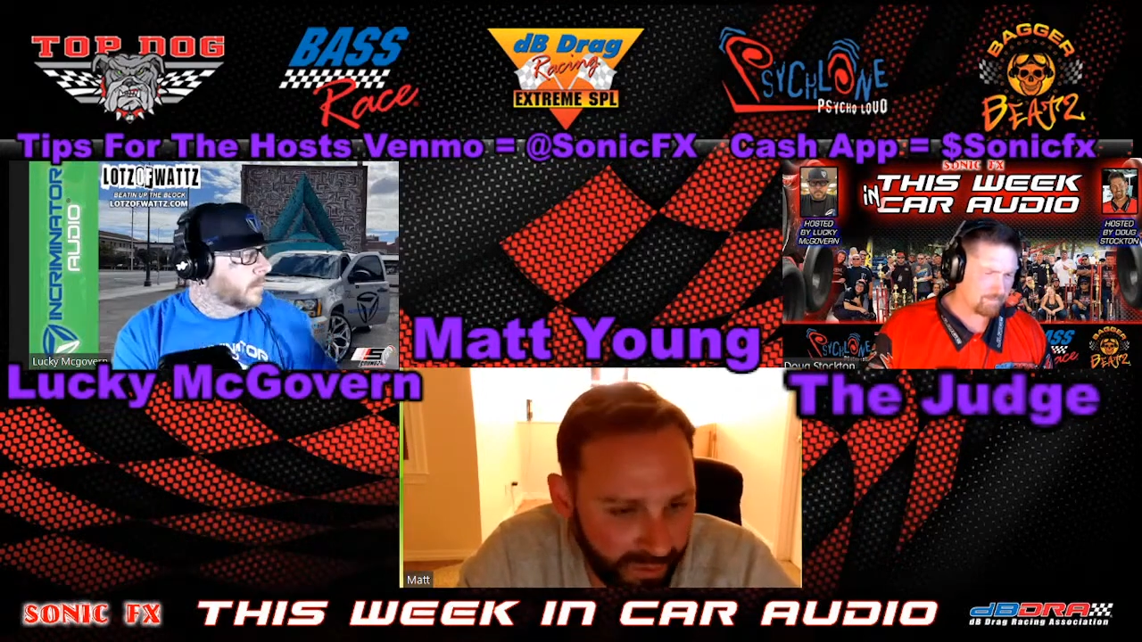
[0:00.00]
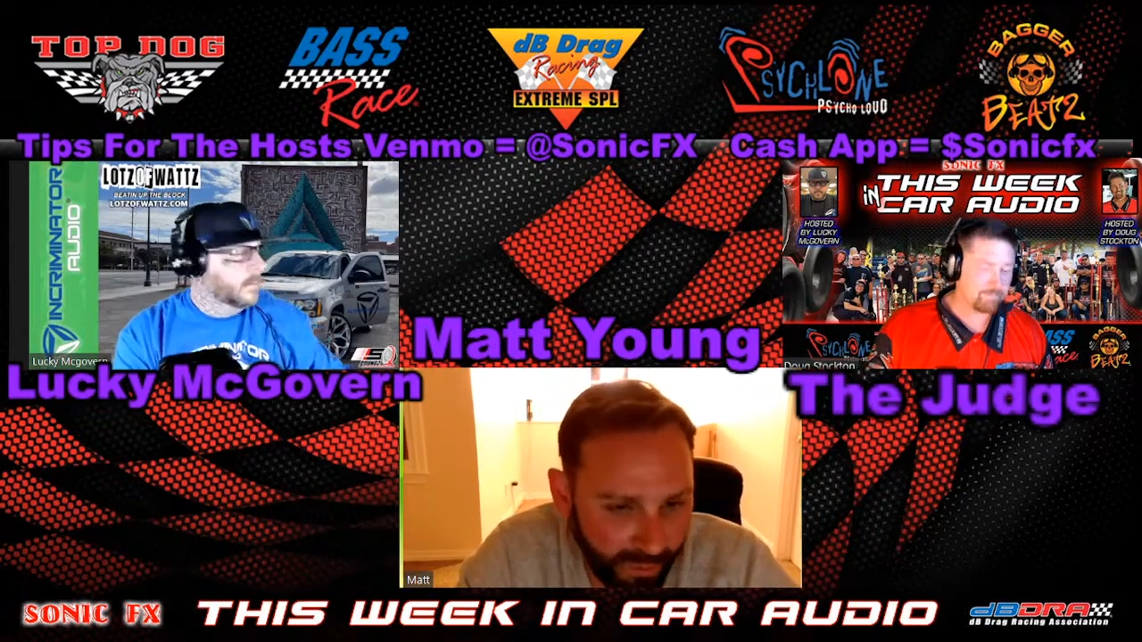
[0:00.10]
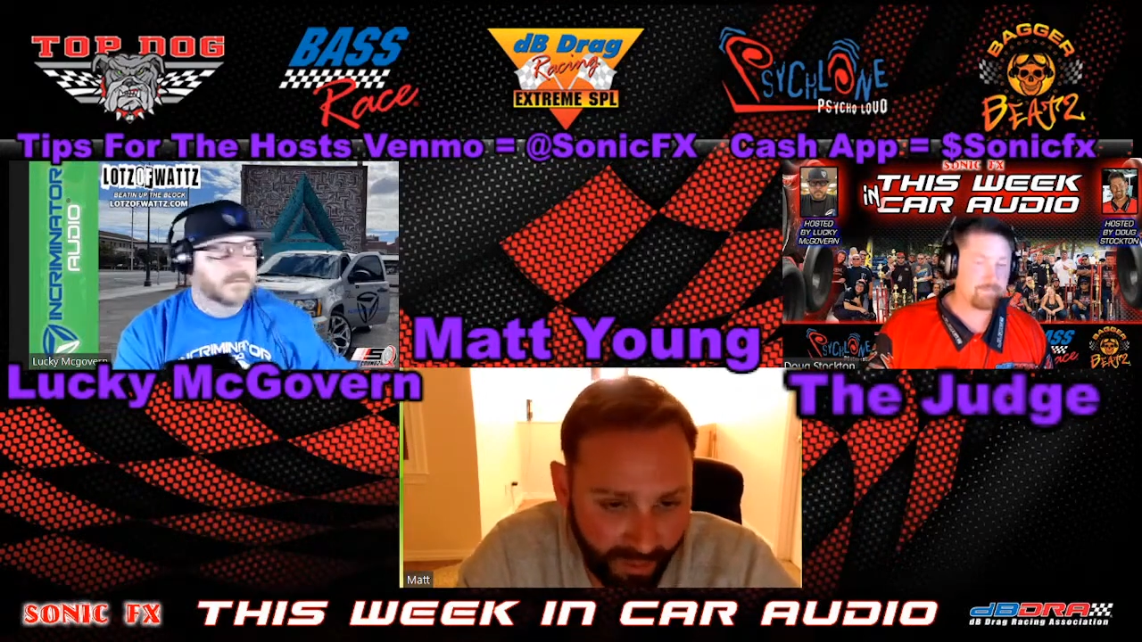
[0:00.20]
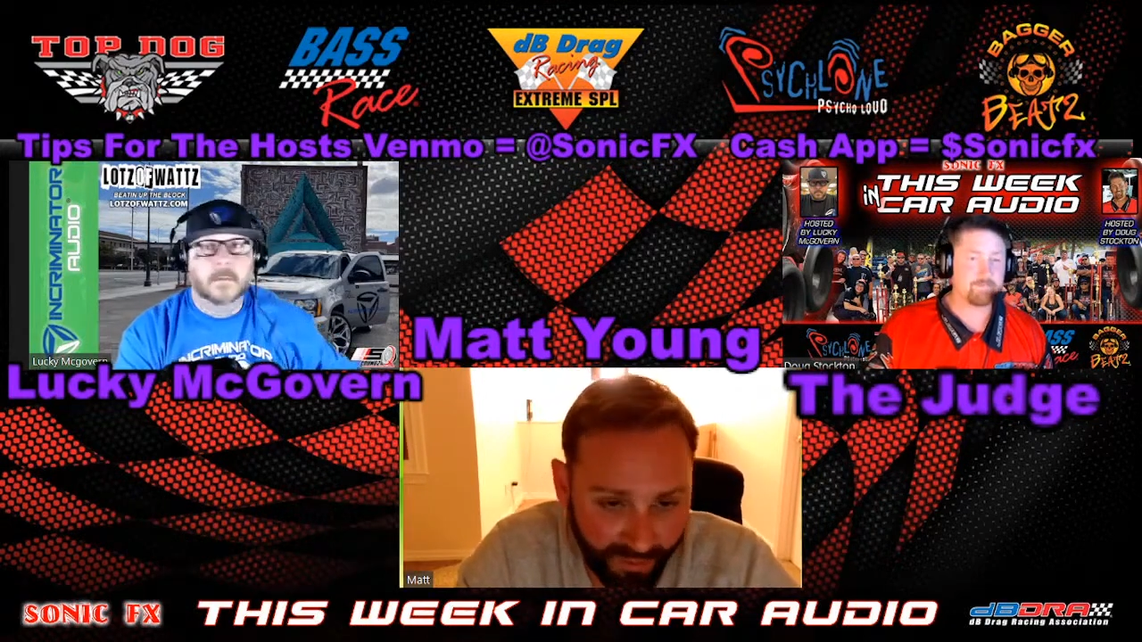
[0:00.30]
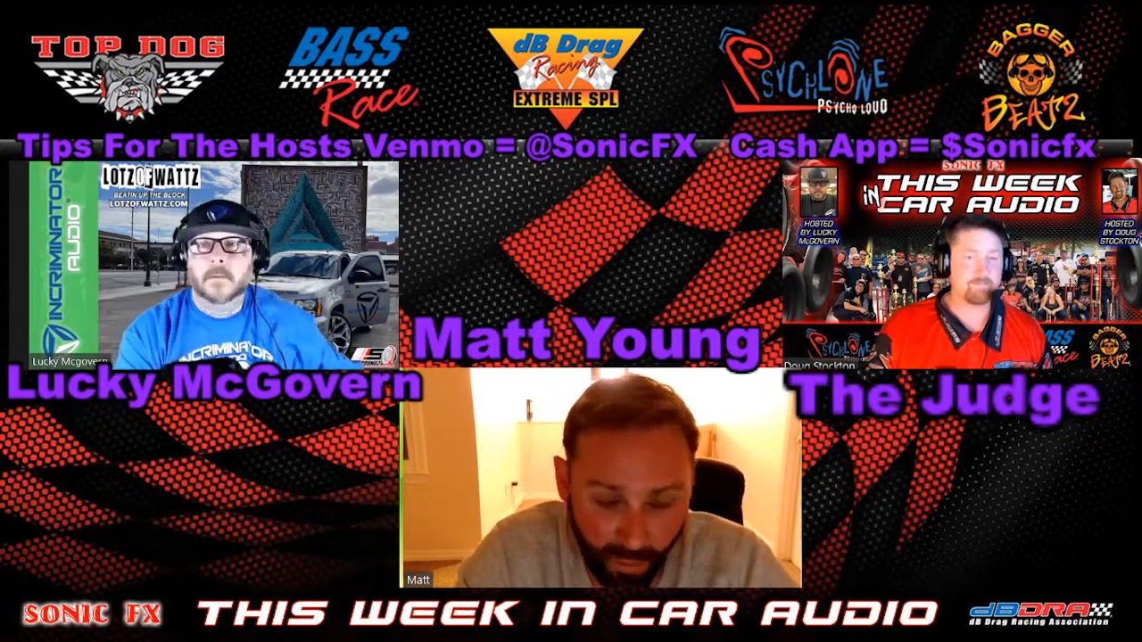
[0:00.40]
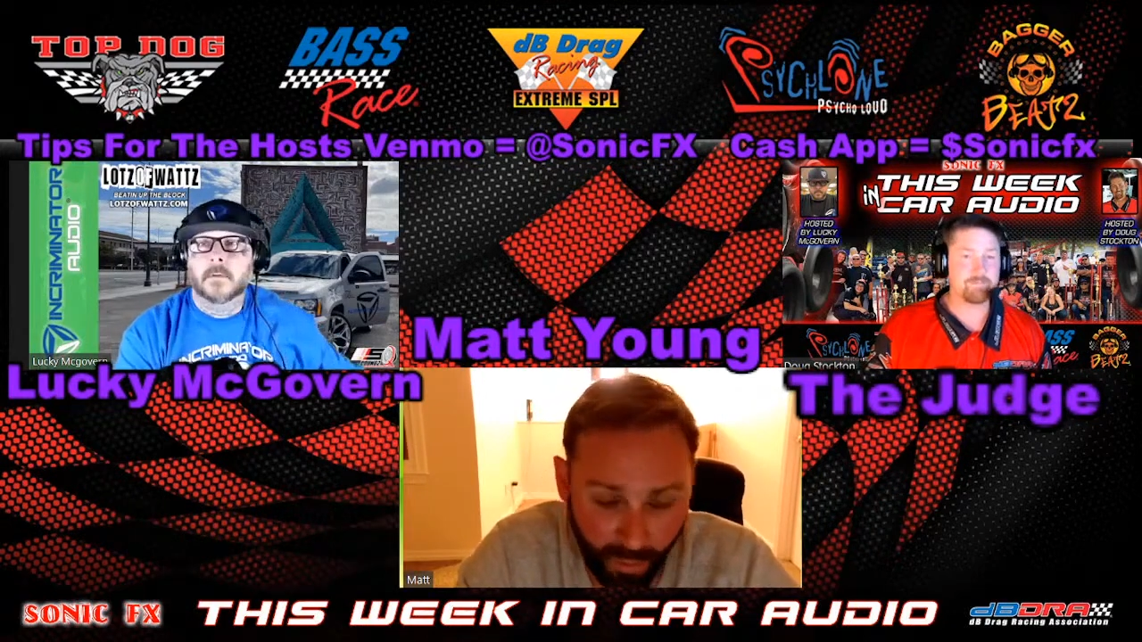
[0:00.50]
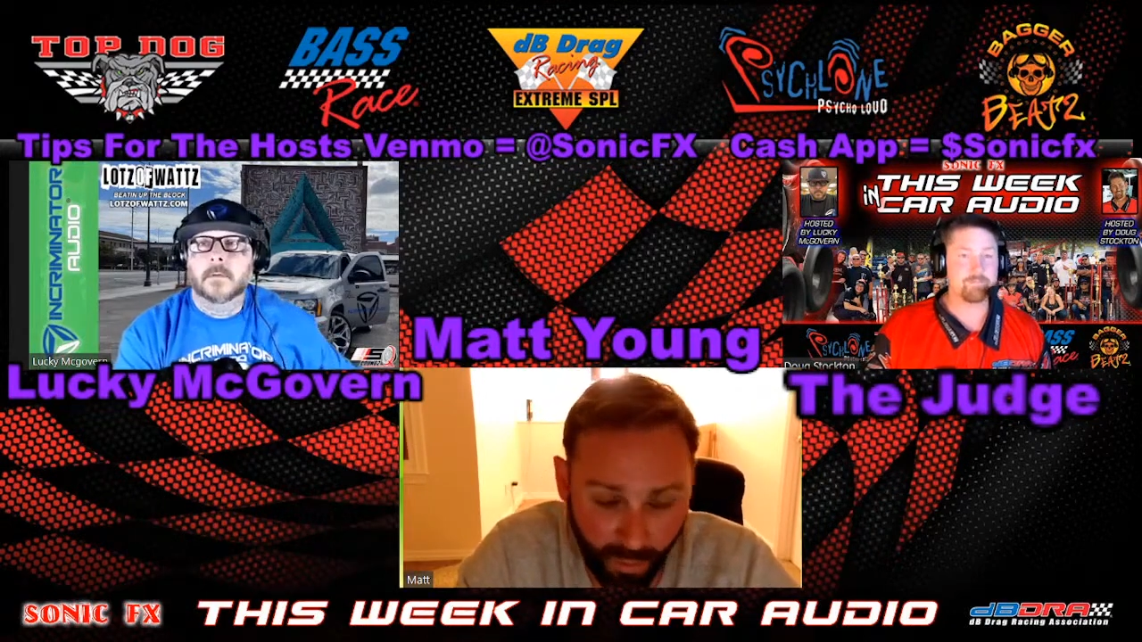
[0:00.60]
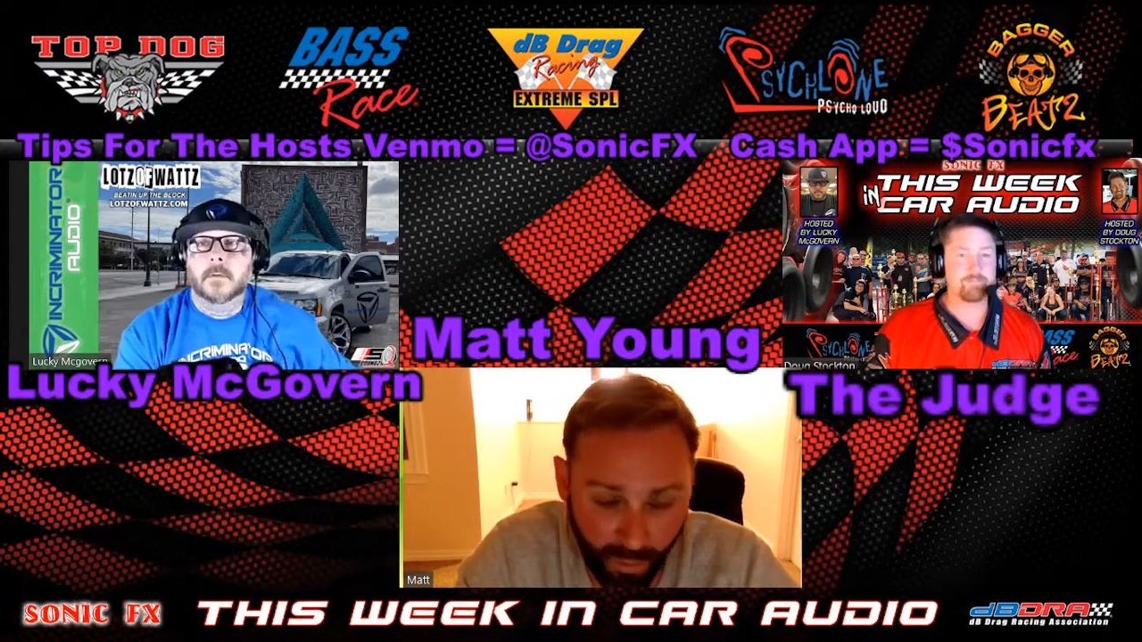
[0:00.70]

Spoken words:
around 12